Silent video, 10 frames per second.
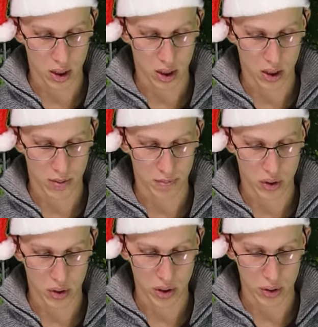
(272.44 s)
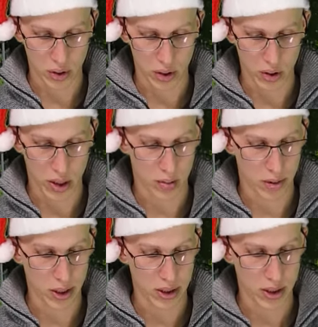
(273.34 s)
to the trailer air
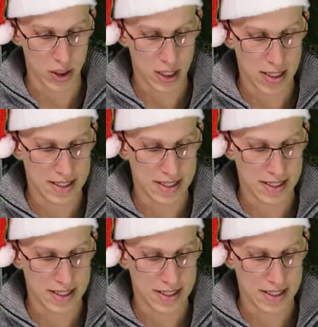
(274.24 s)
brakes,